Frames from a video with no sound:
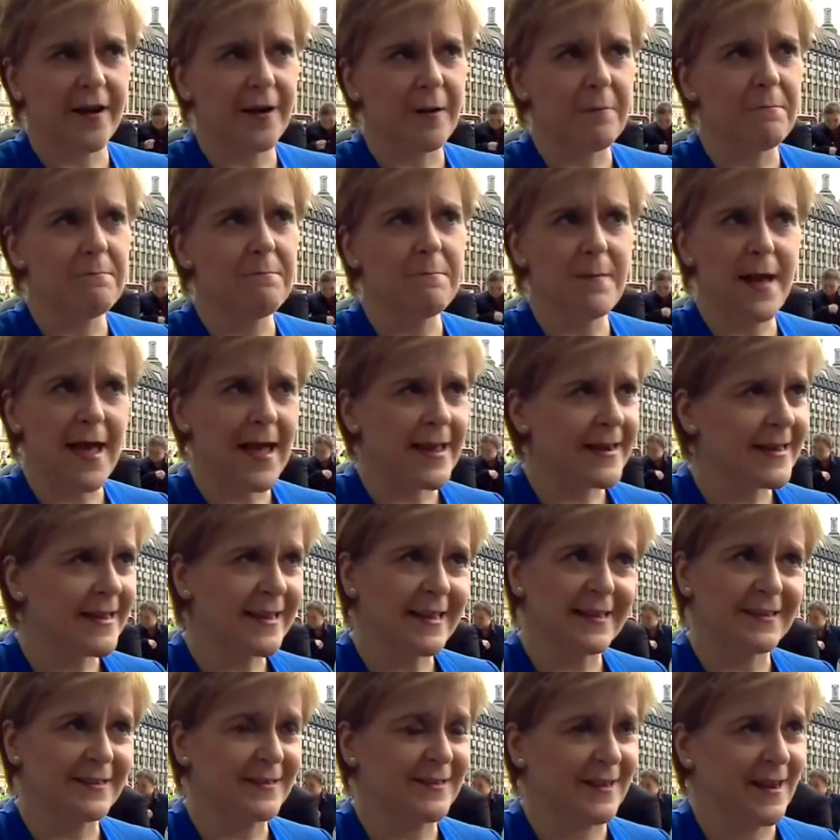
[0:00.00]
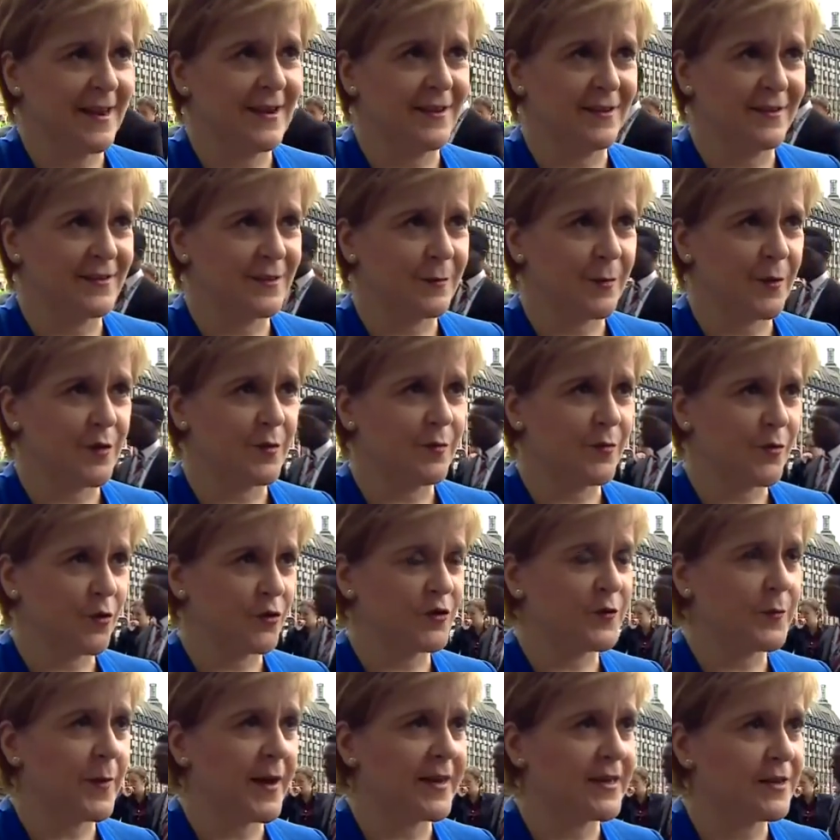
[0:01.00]
are many concerns about the
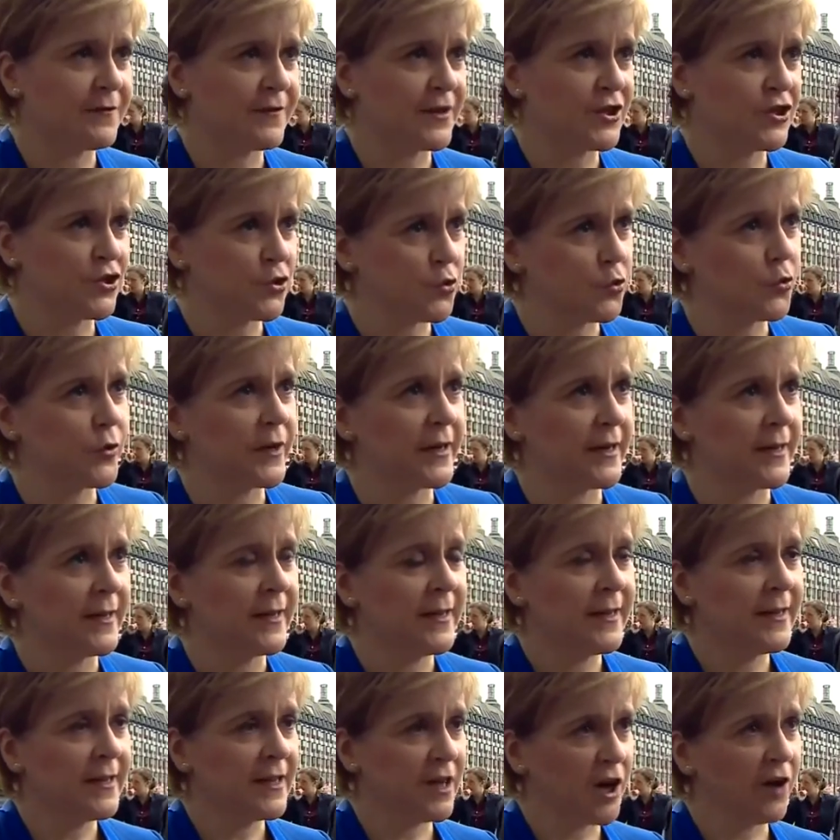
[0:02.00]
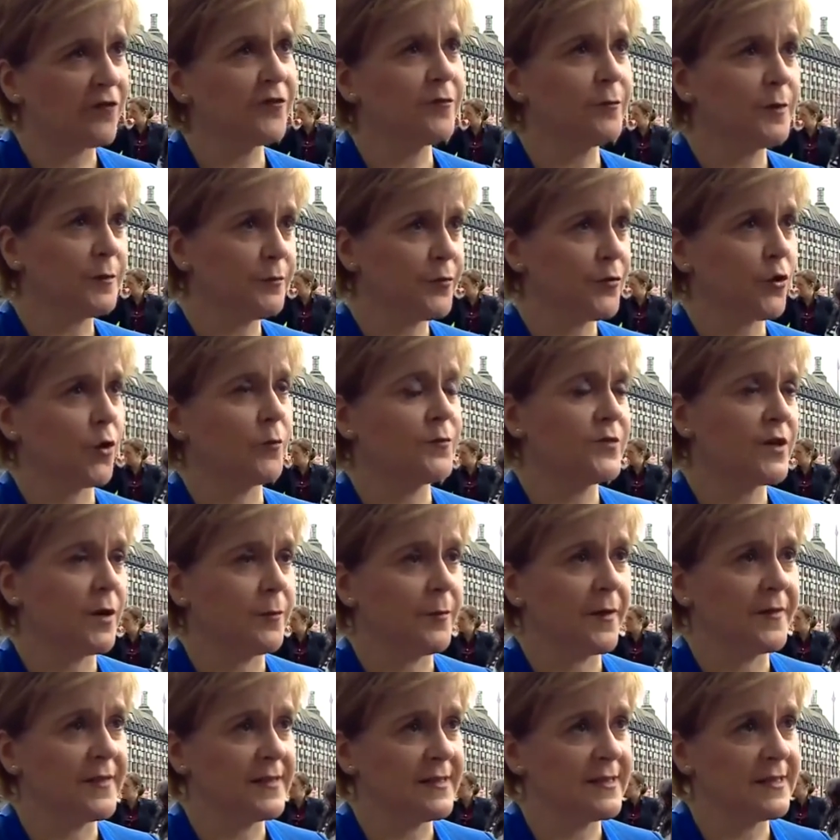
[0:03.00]
prospect of a Tory government propped
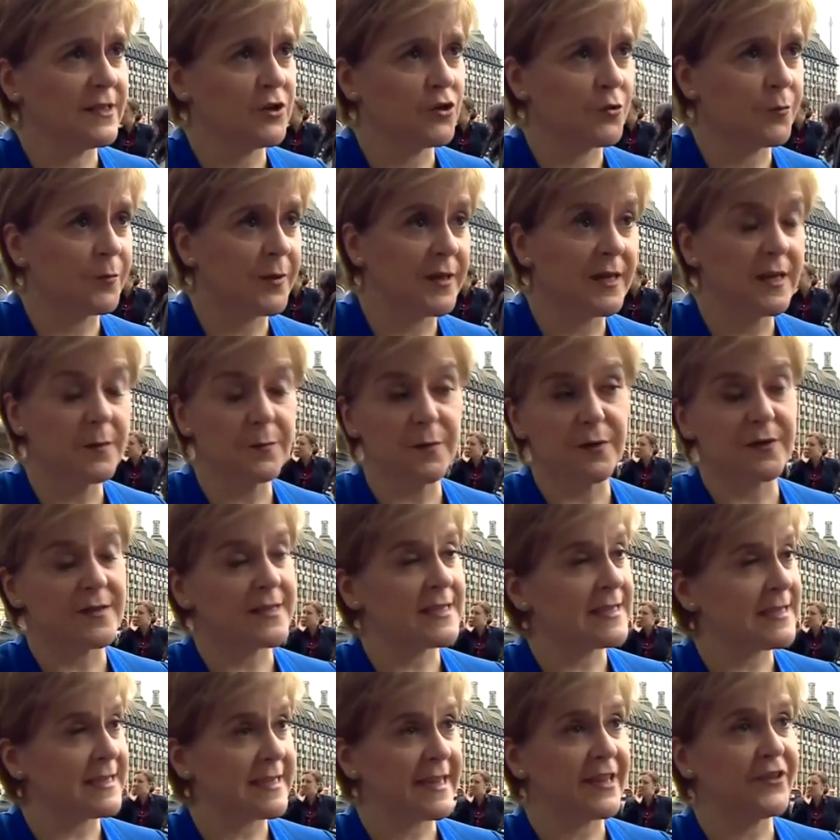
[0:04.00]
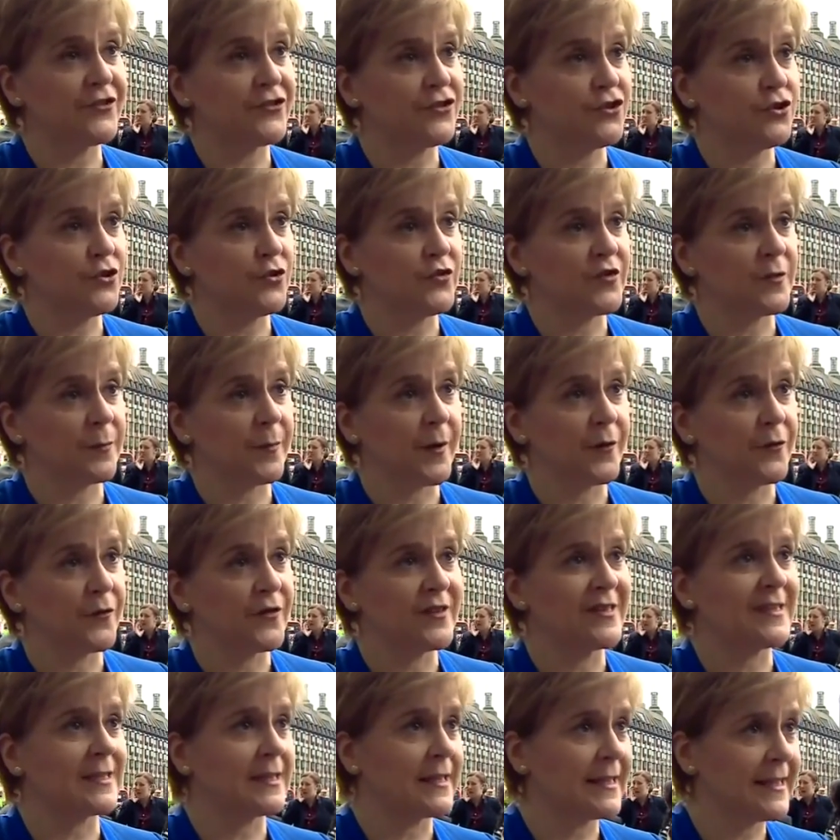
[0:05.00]
up by the DUP, but today's news about
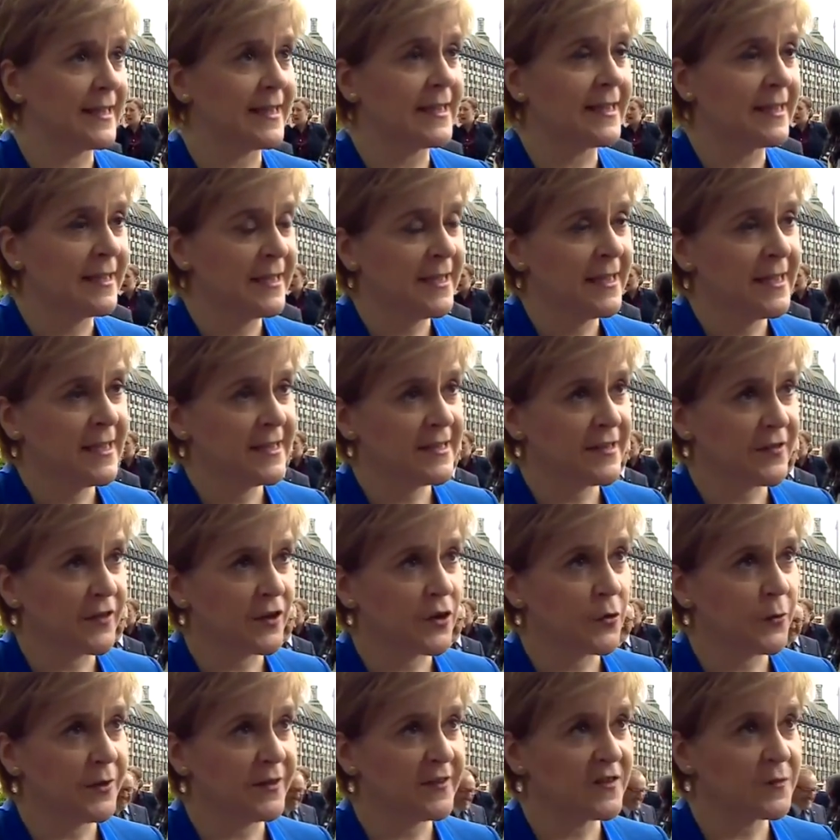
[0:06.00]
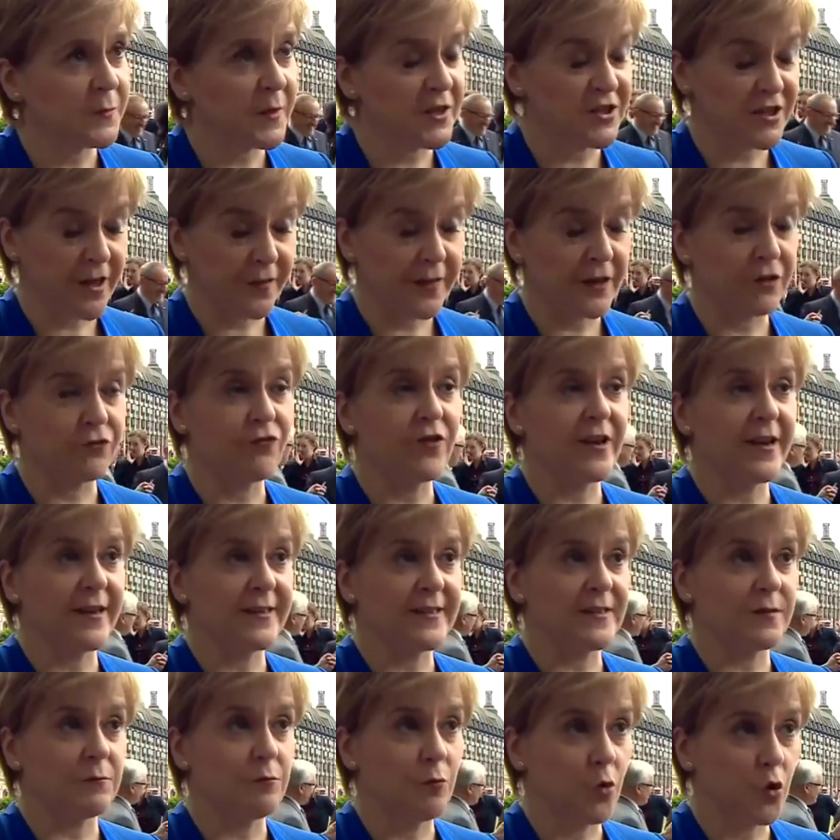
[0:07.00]
the delay to the Queen's speech, I think,
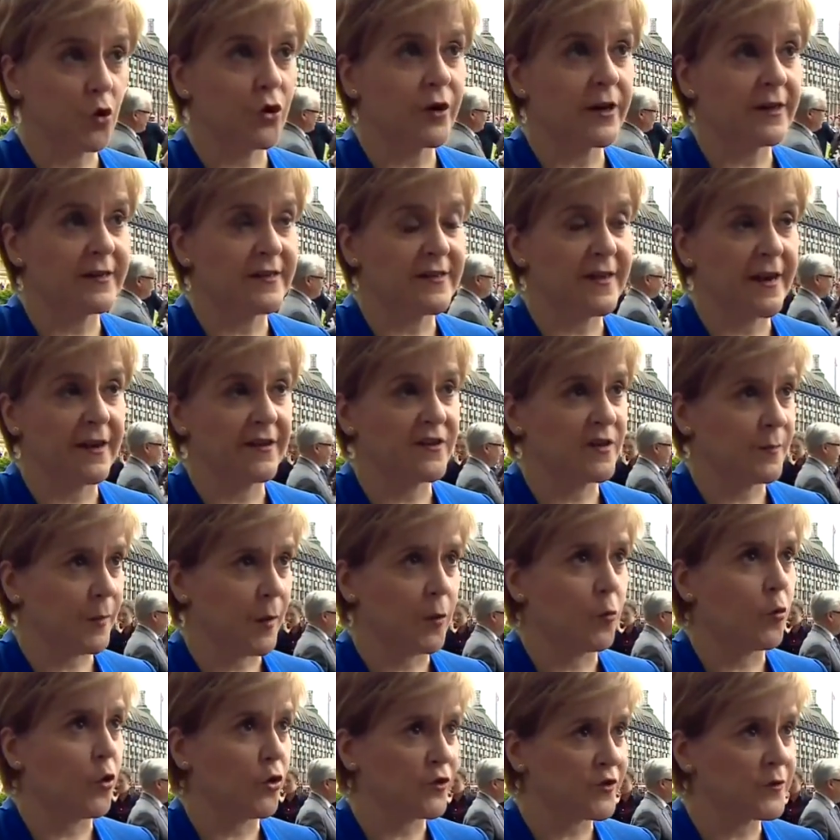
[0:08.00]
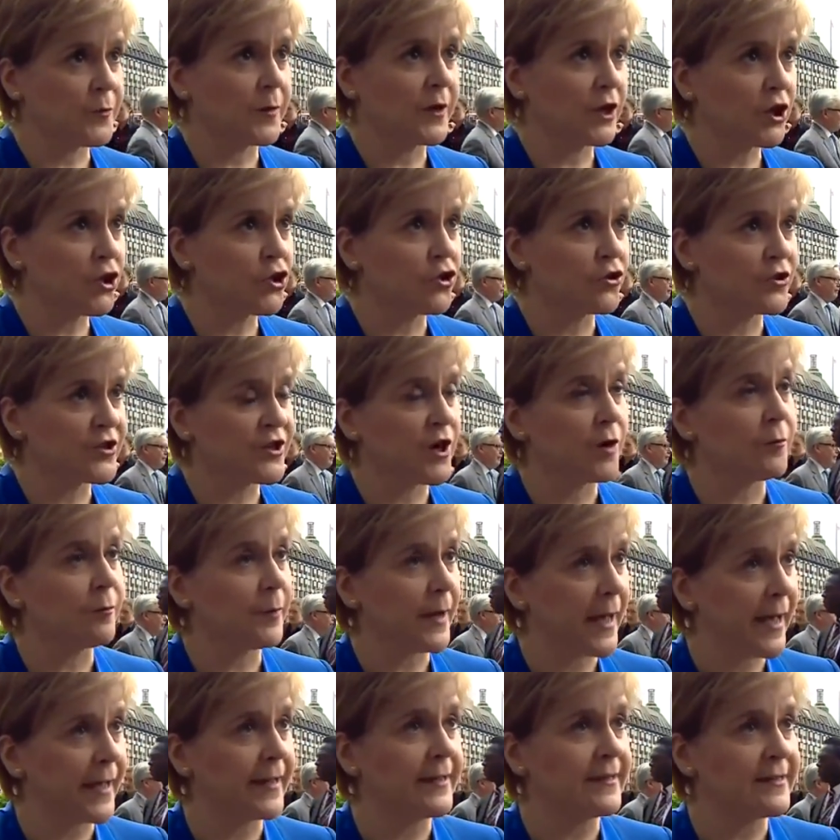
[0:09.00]
raised more concerns about what's been cooked up
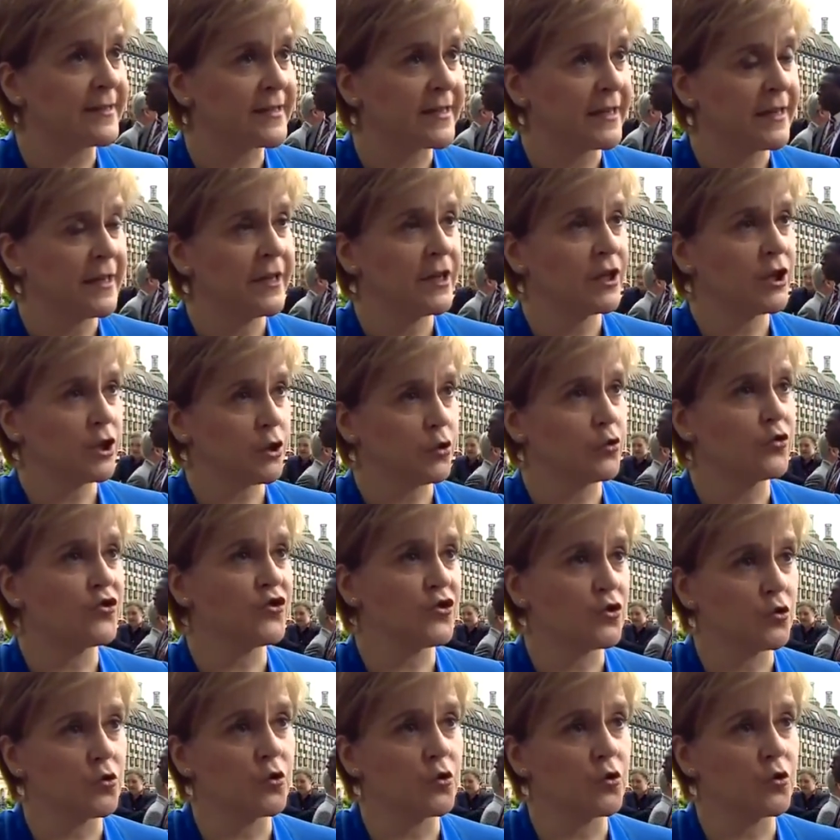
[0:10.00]
behind closed